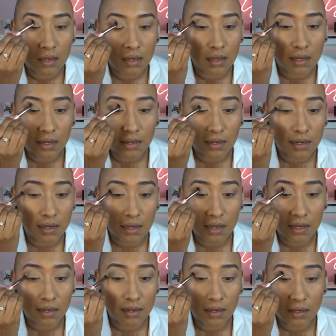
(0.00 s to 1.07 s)
And
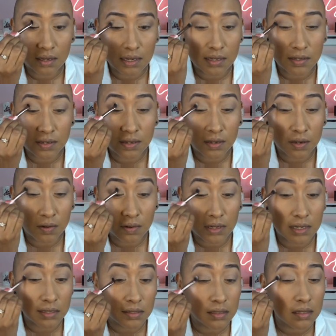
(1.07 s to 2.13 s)
again, into the
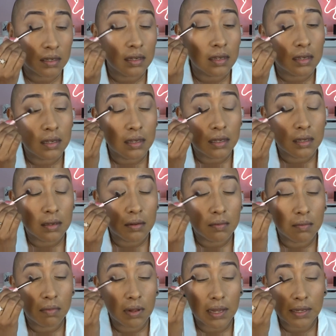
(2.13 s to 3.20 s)
crease,
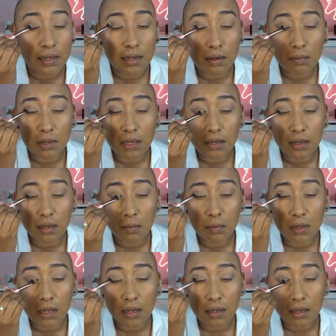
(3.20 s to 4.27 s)
blending, blending,
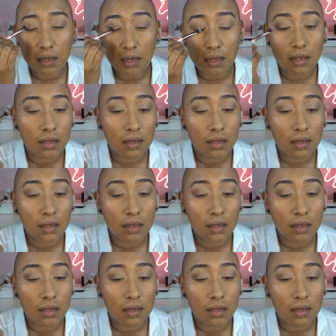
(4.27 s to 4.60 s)
blending.